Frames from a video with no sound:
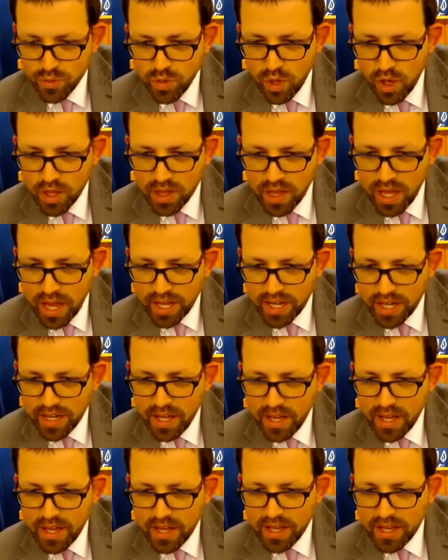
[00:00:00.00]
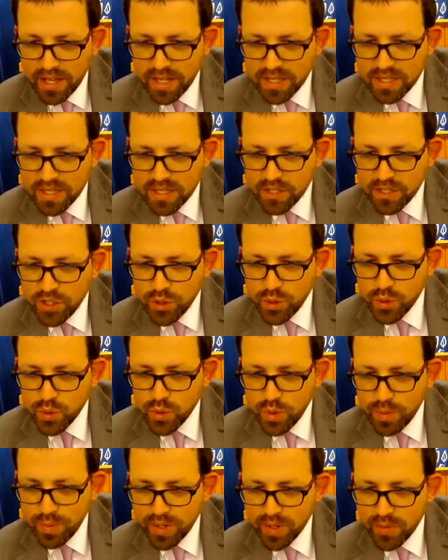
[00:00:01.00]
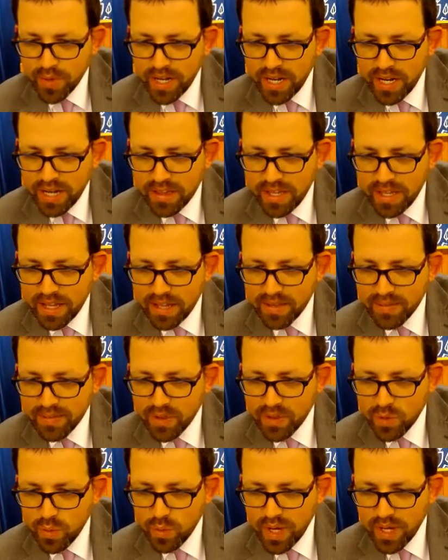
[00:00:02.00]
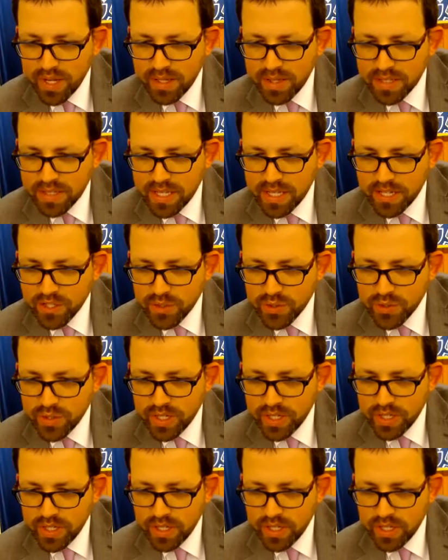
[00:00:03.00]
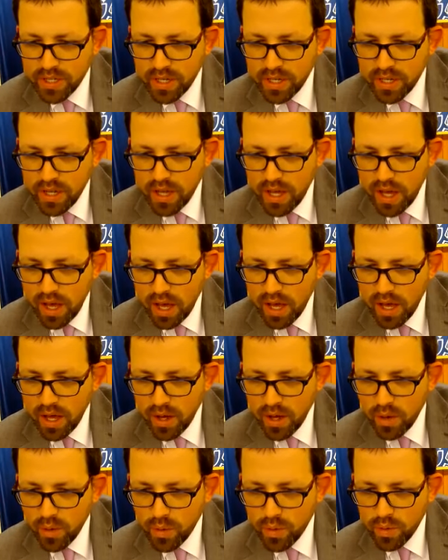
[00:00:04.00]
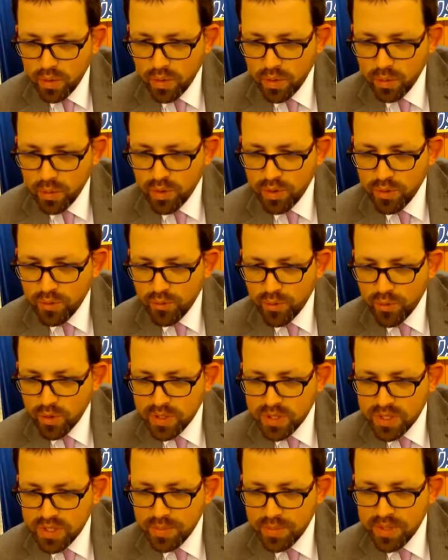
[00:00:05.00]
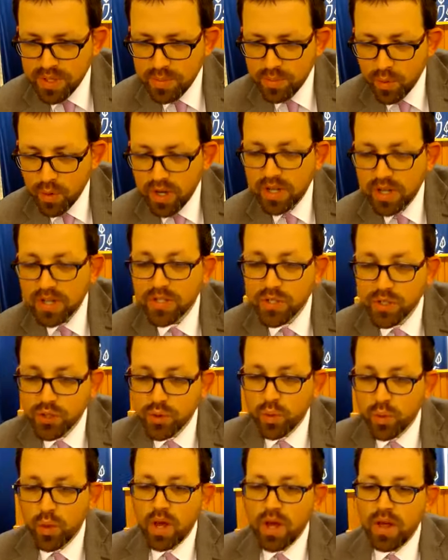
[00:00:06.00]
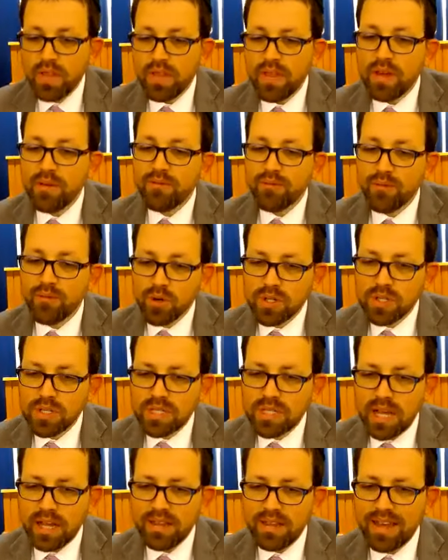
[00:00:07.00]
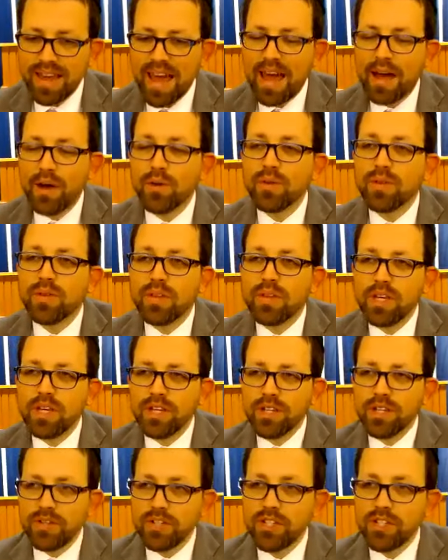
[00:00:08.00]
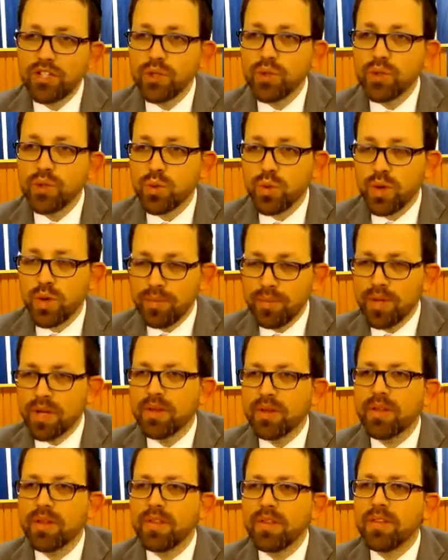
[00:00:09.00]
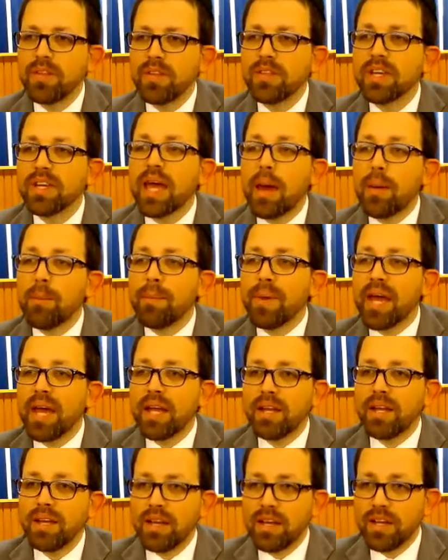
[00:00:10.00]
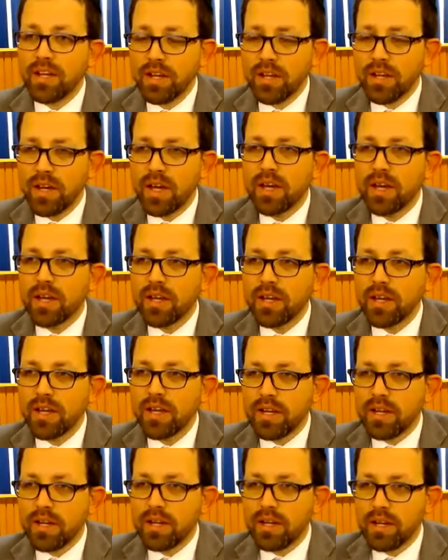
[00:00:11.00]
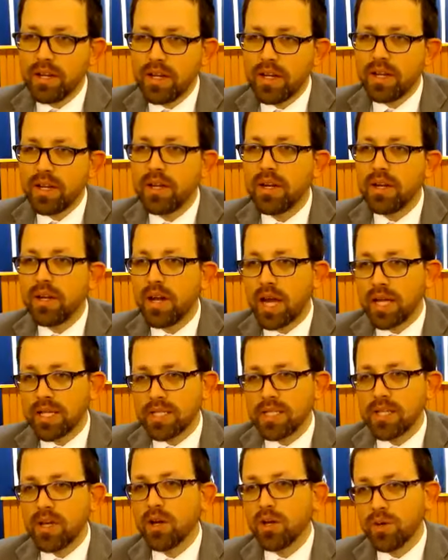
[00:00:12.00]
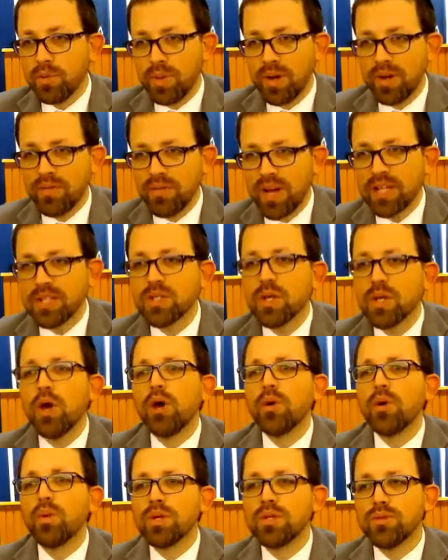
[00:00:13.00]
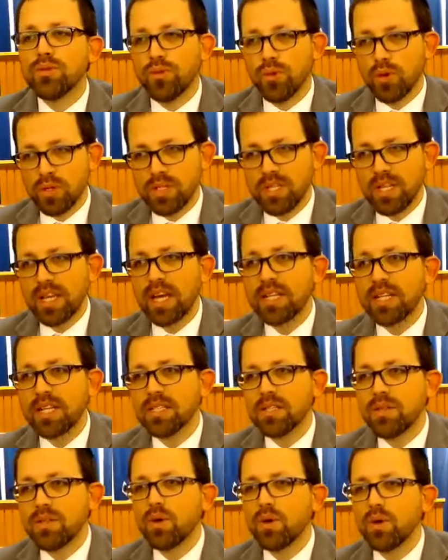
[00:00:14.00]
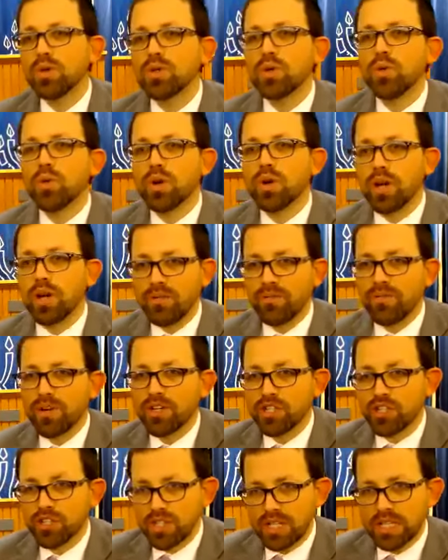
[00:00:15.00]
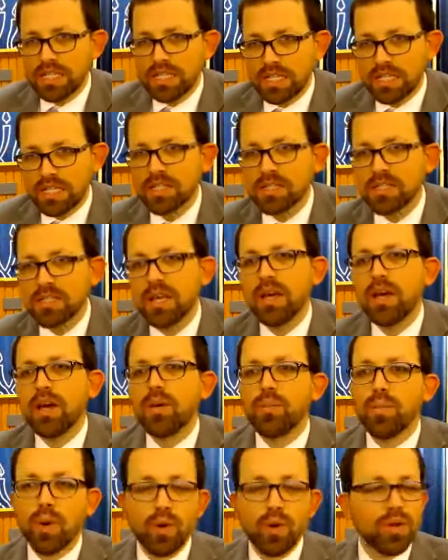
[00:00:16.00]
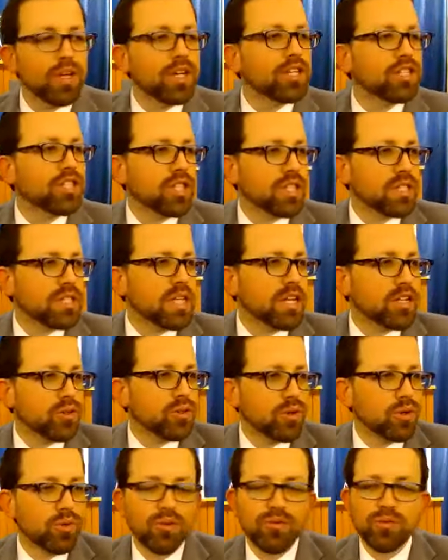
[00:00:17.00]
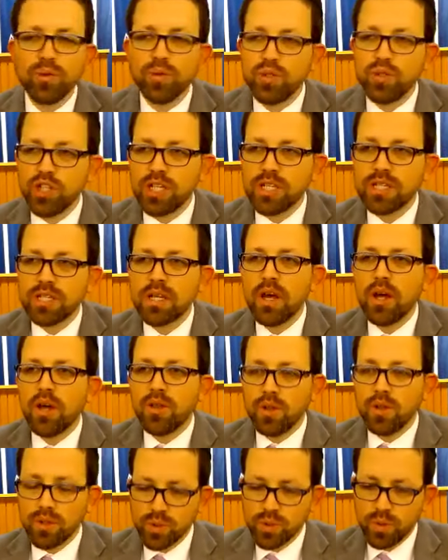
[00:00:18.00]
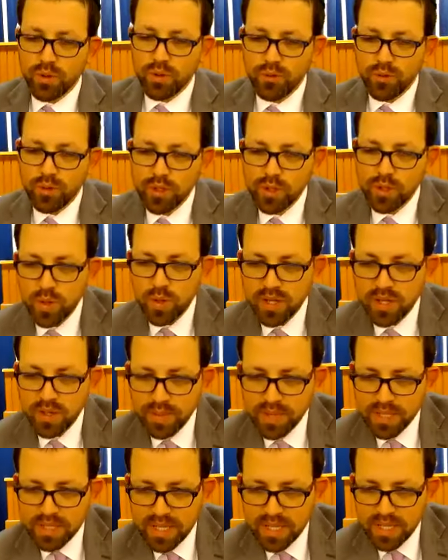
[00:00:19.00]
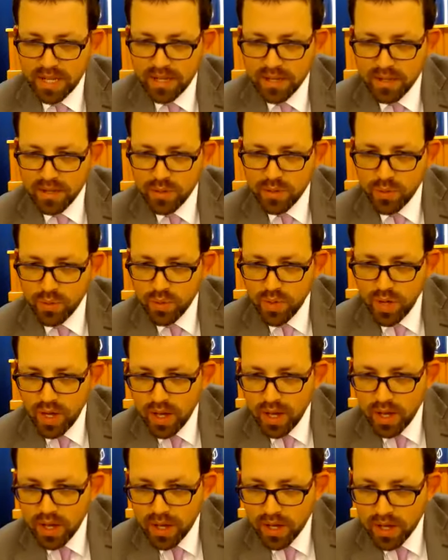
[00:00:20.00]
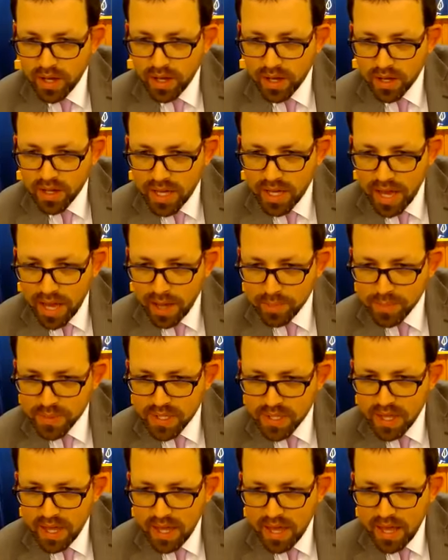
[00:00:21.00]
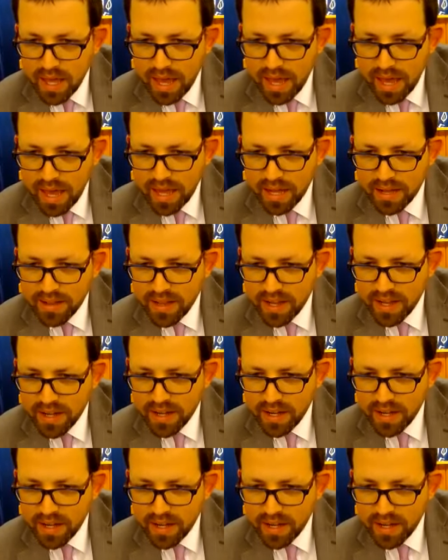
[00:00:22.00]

online, is the Jews who immigrate at the end of the 20th century were the first to be deported. It's true. They first sent out the Jews who the campaign in Nazi-occupied France was first against those who were not French citizens, Polish, etc., refugees. Those were the first one to be sent to camps. And then